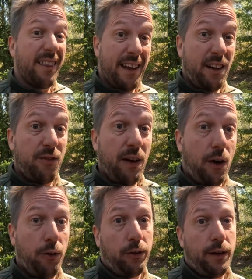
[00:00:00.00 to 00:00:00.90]
that is
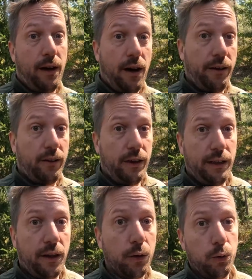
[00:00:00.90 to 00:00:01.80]
found
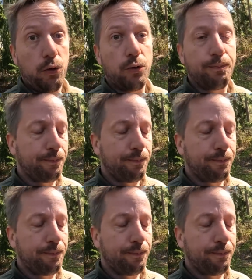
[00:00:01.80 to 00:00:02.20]
underneath the hood.